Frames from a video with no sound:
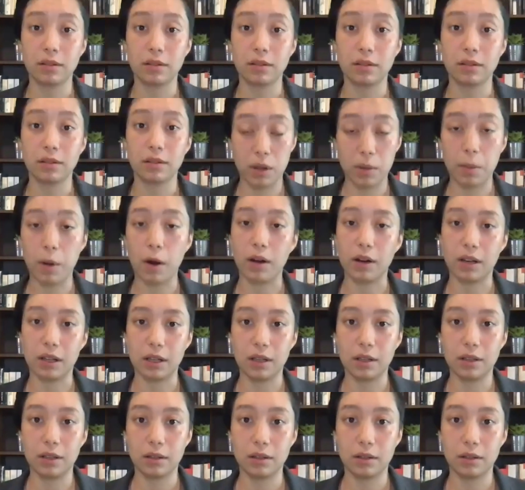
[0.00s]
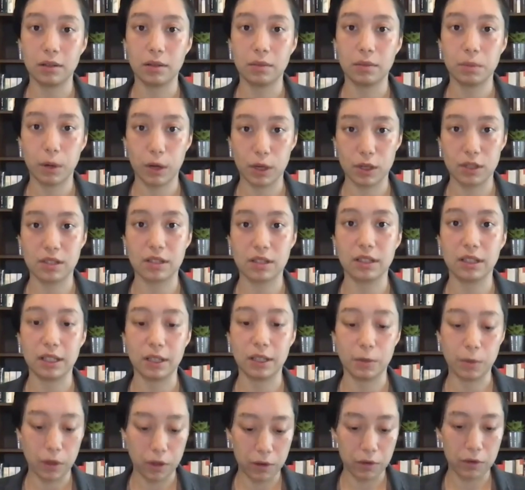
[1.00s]
for the party
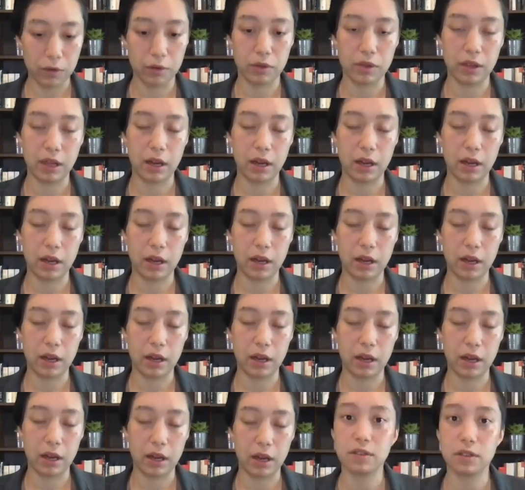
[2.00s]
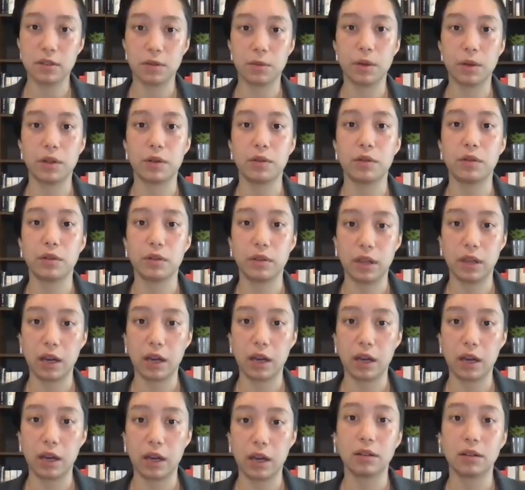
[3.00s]
personally, whether they're there for themselves or whether they're
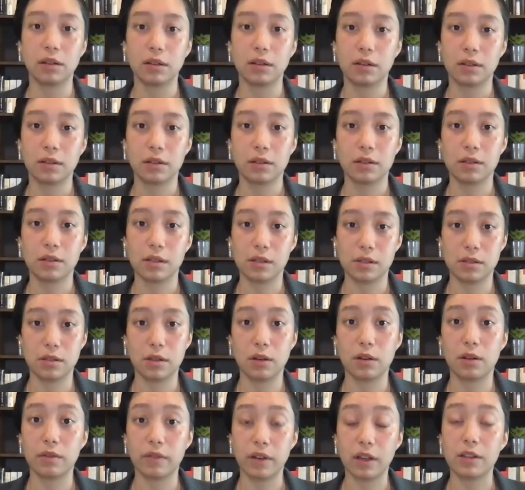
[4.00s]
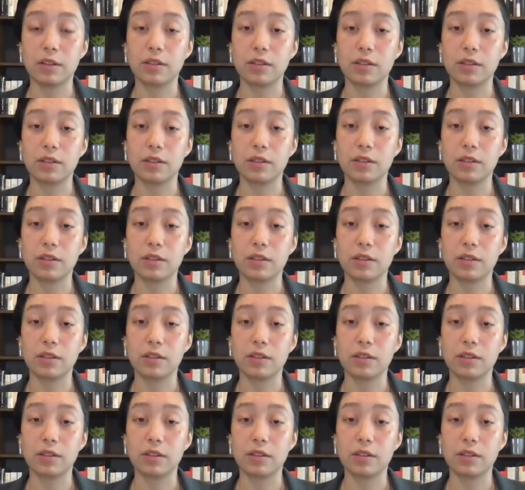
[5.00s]
there to serve others.